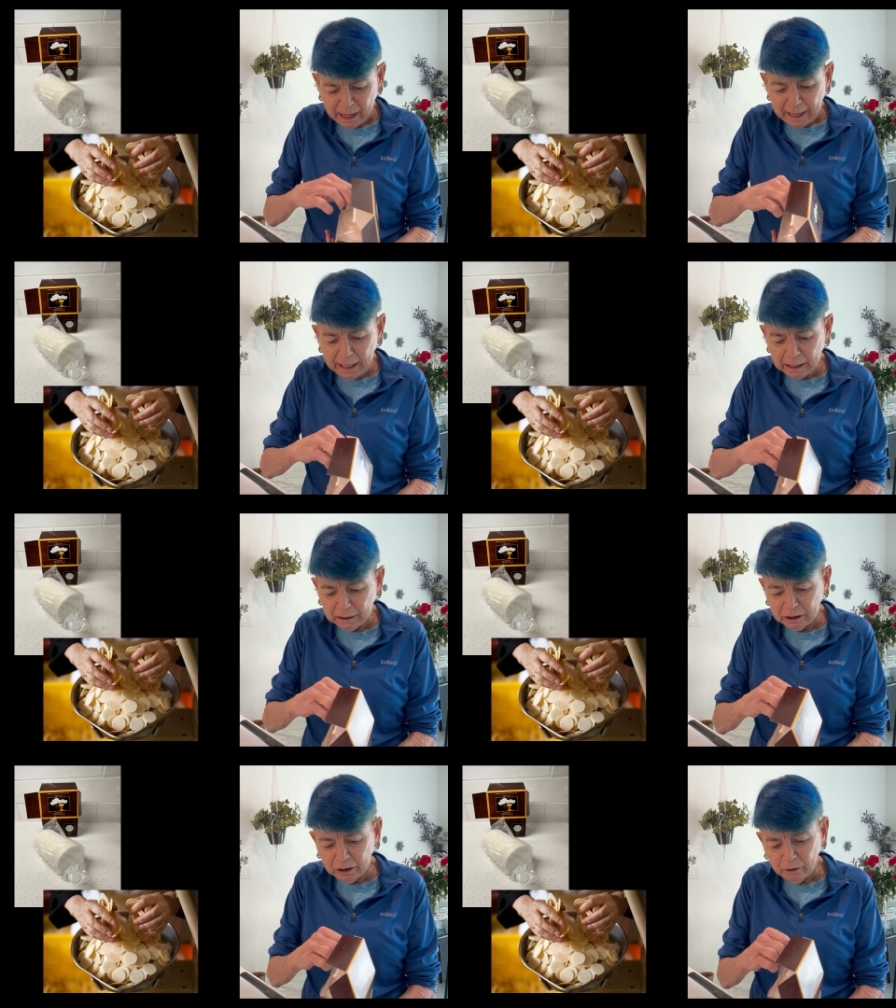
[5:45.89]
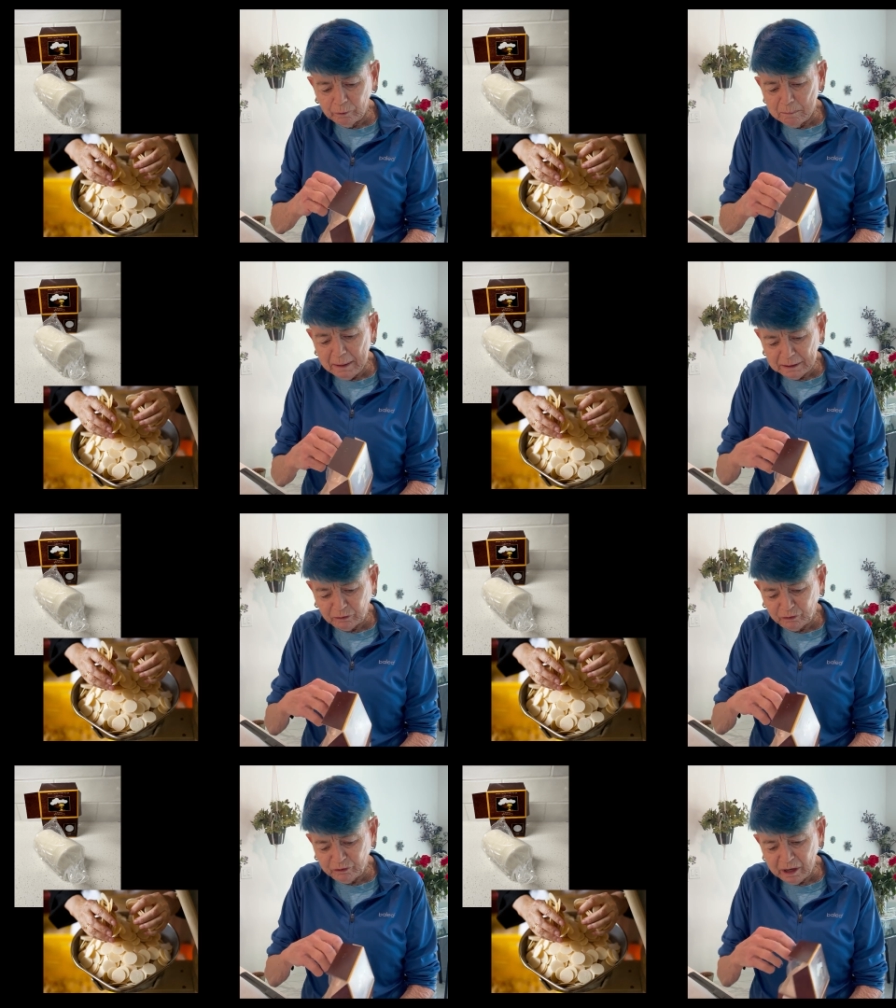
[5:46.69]
And you know, it makes
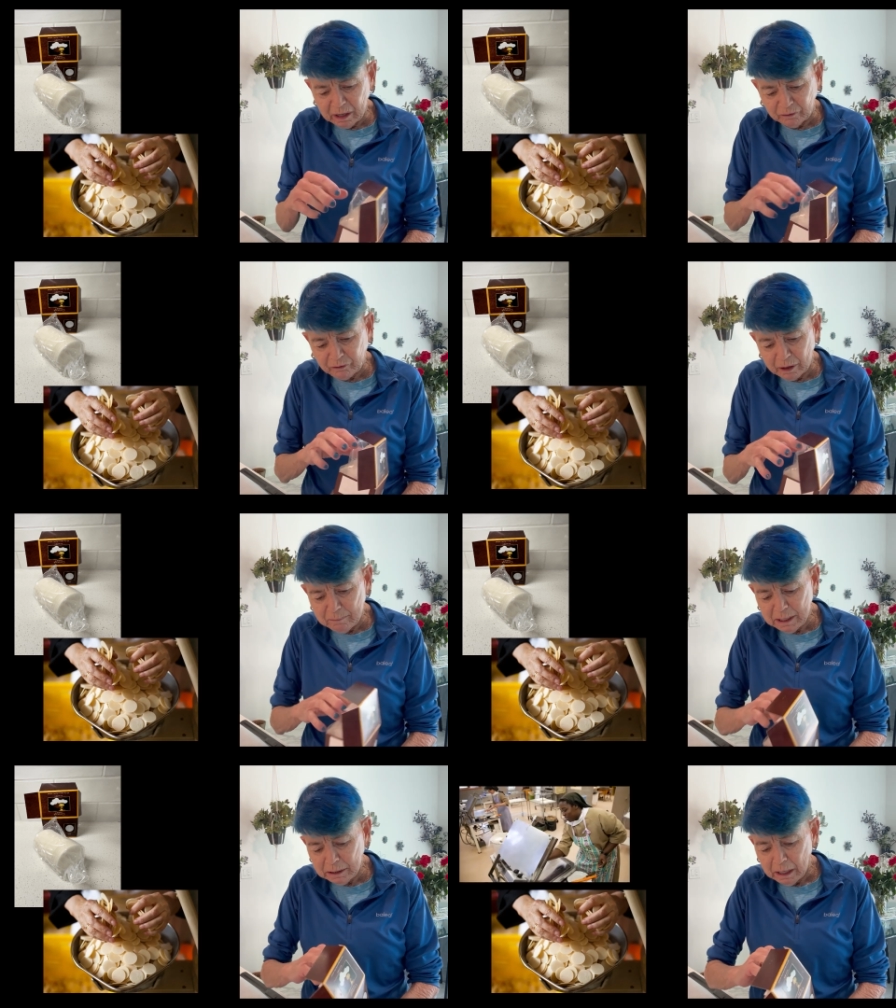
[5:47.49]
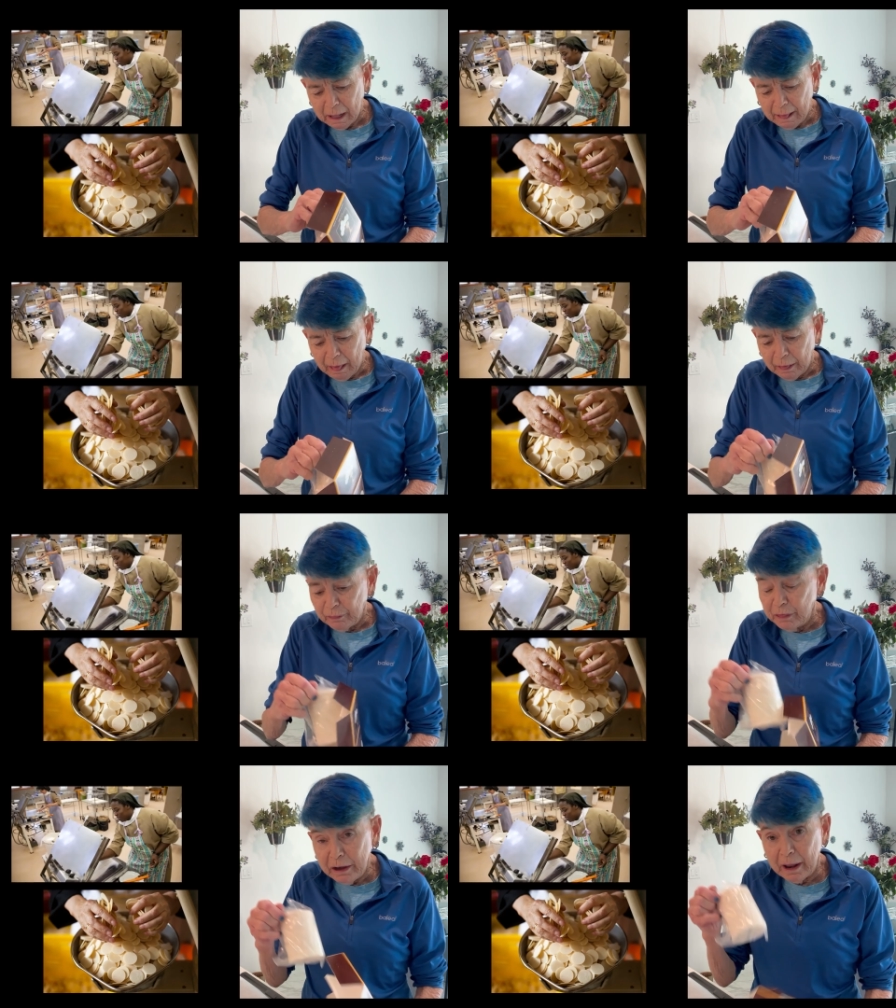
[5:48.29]
sense. I mean,
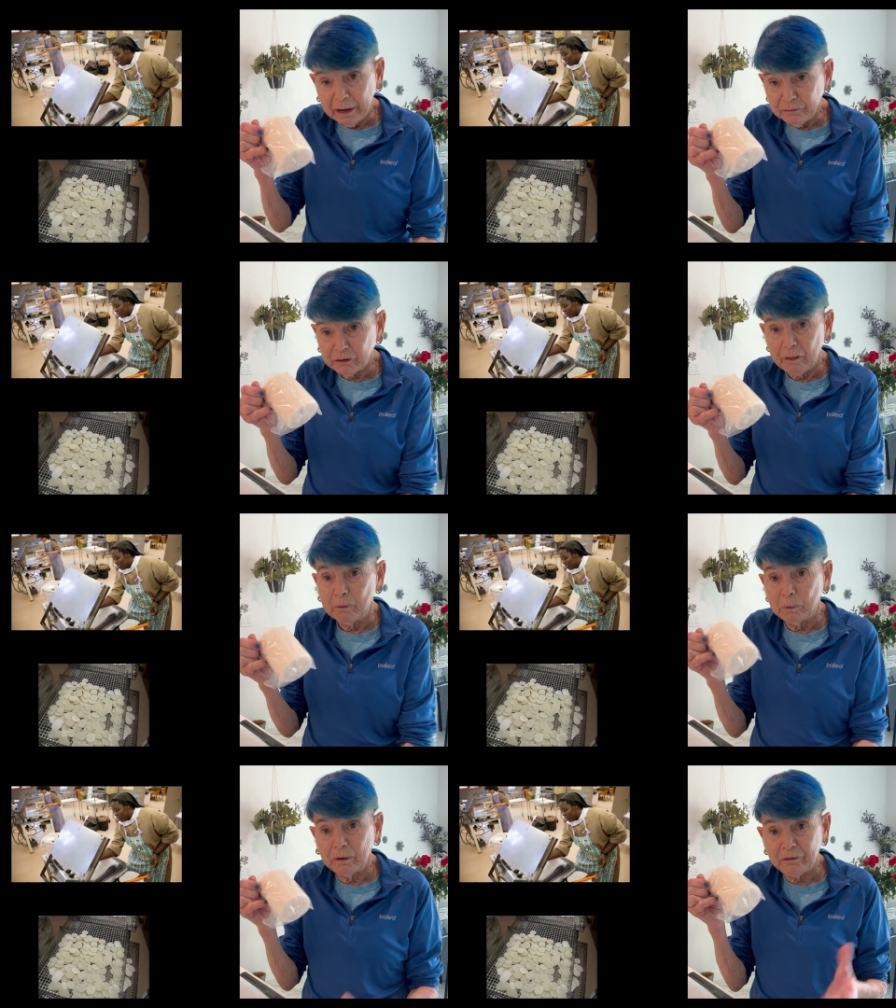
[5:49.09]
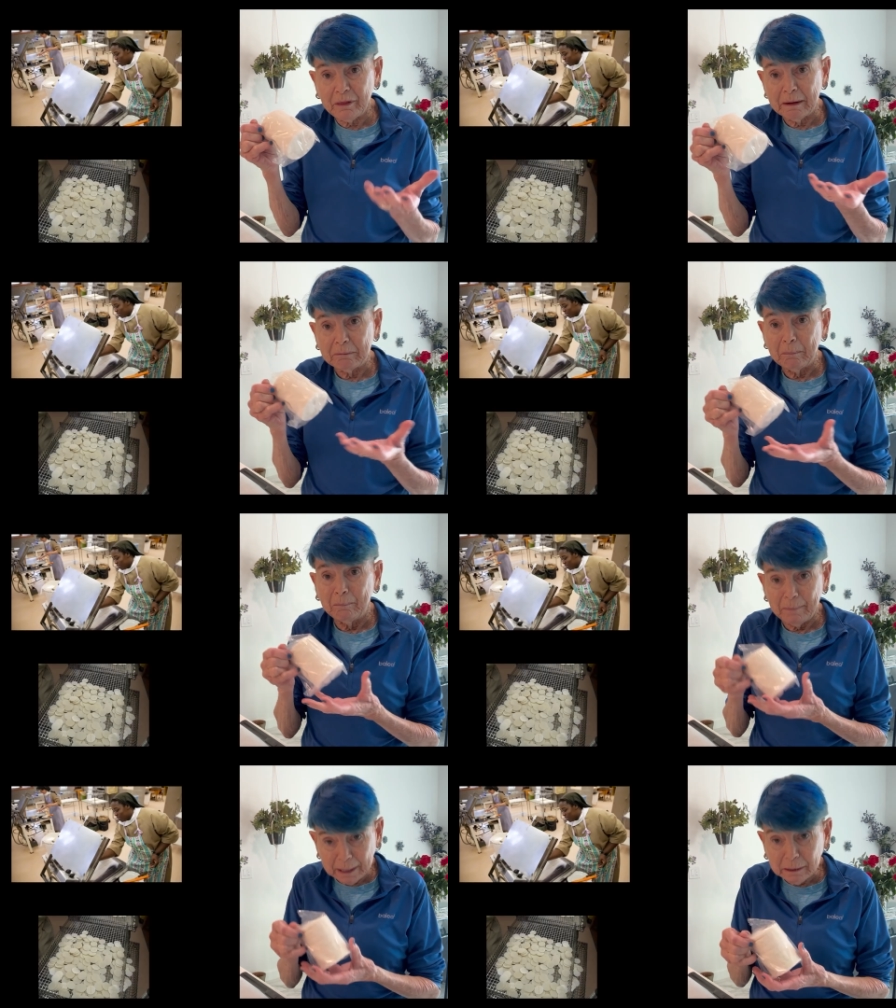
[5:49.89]
the nuns are the ones that
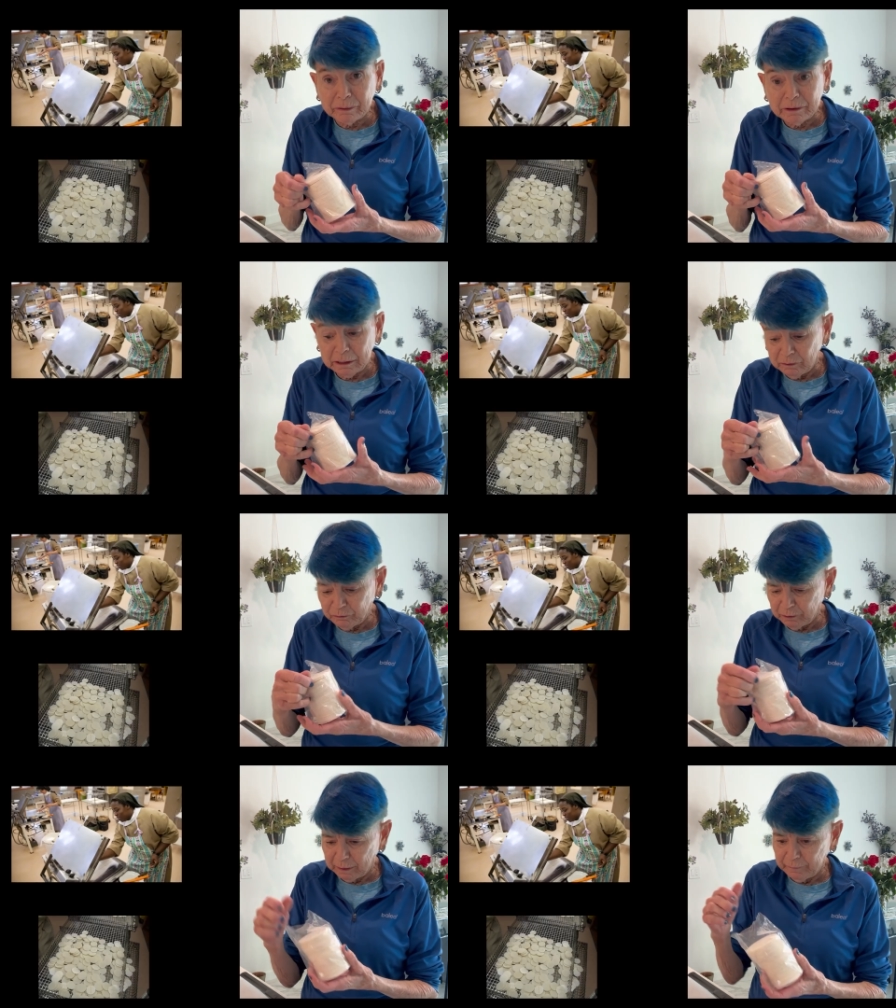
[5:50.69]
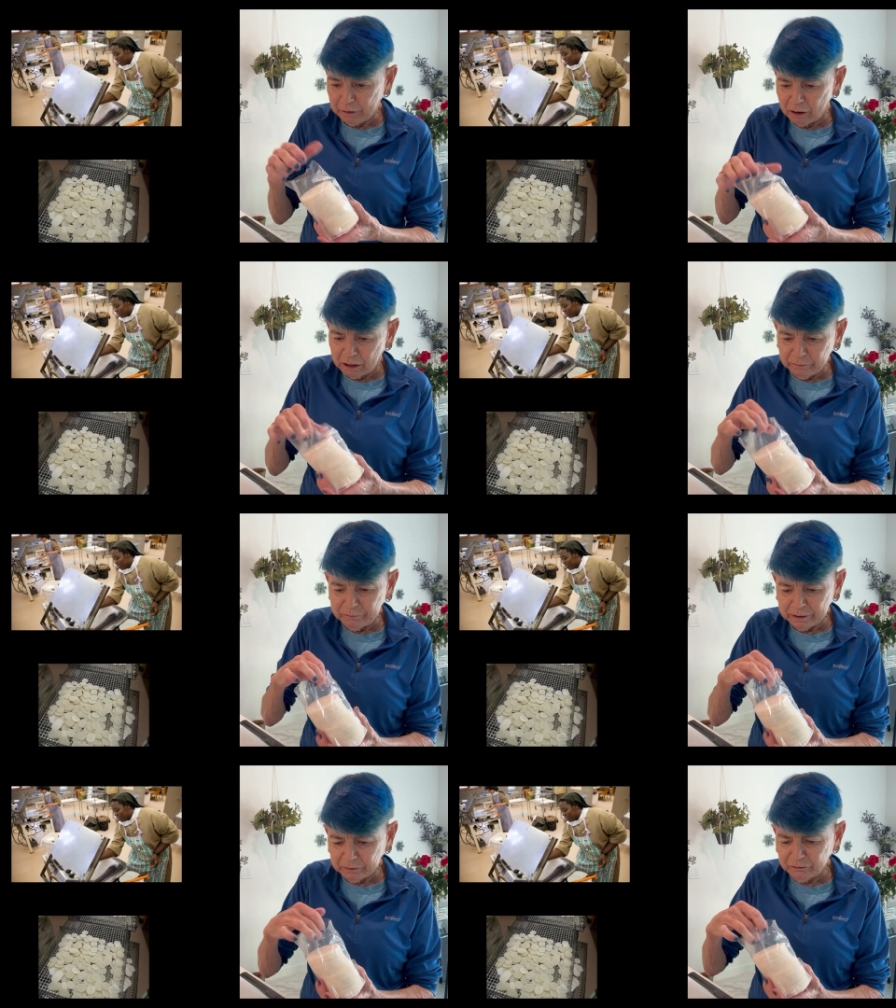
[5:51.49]
make these in the
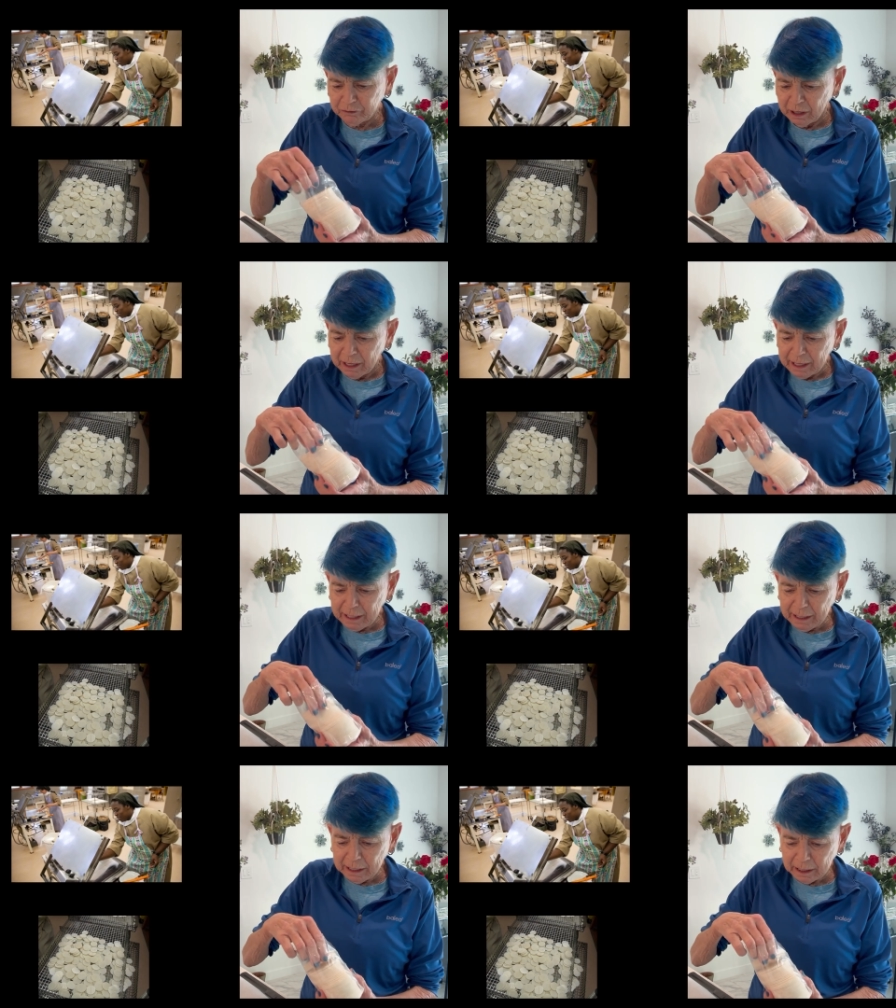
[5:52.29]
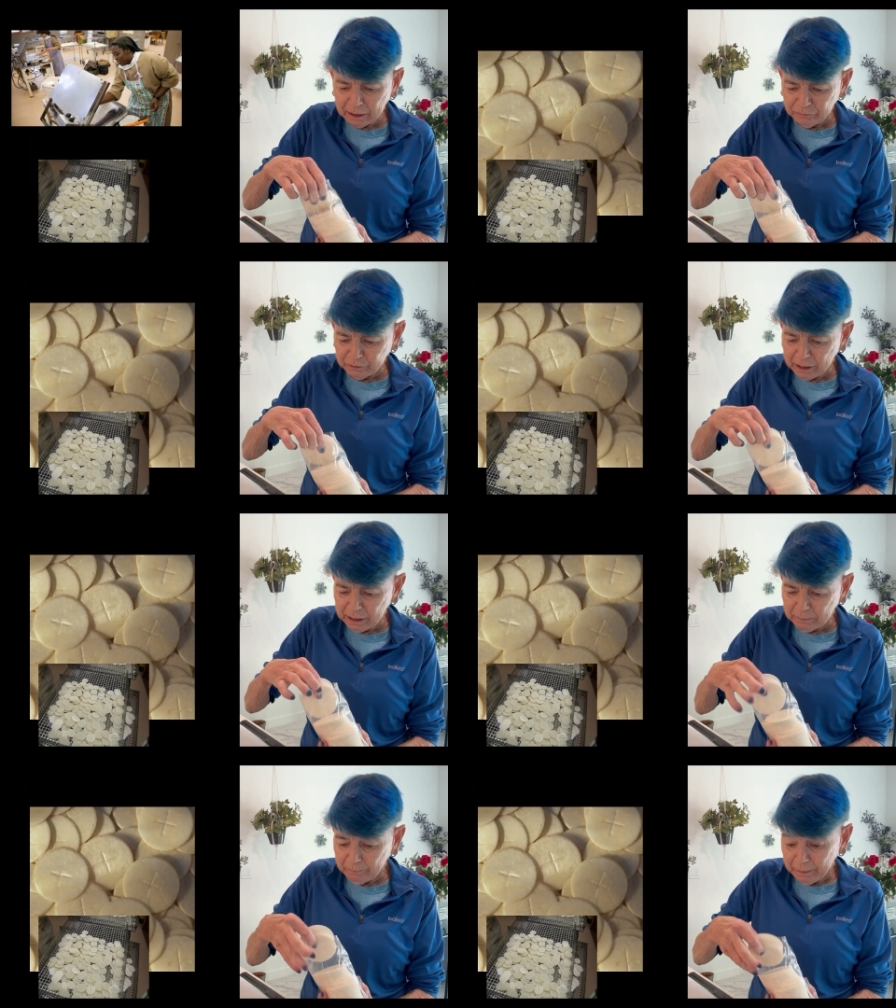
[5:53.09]
convents,
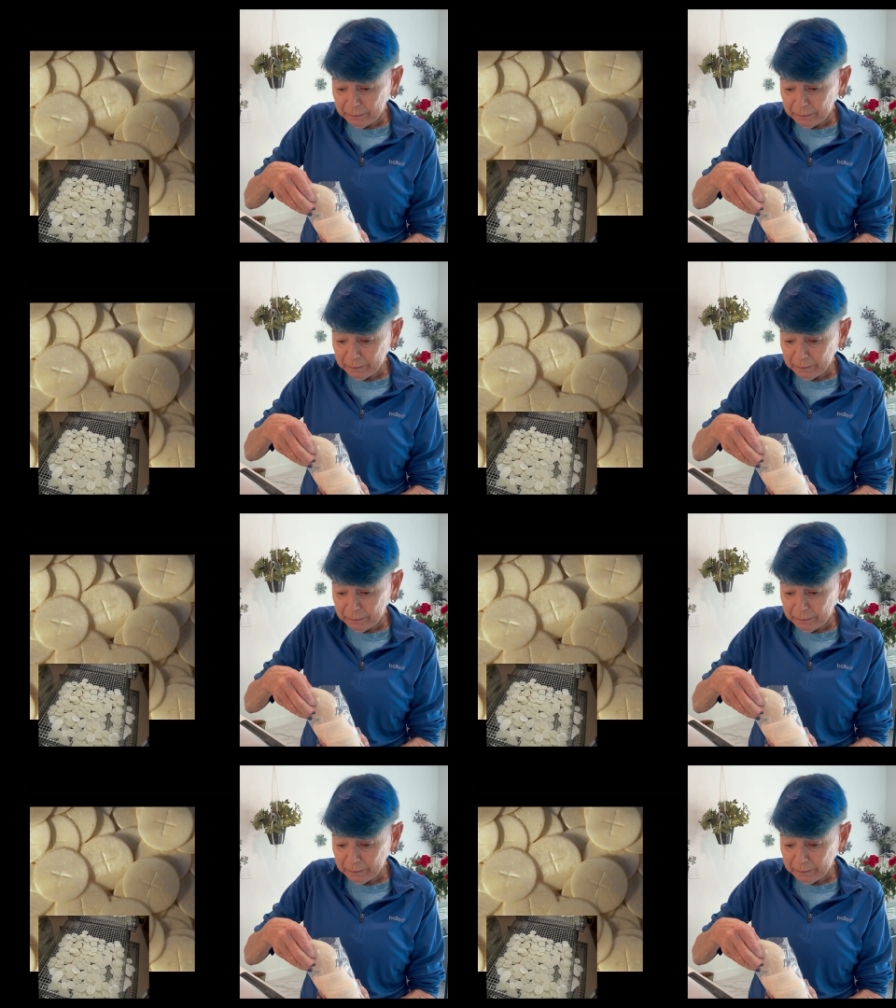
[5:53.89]
and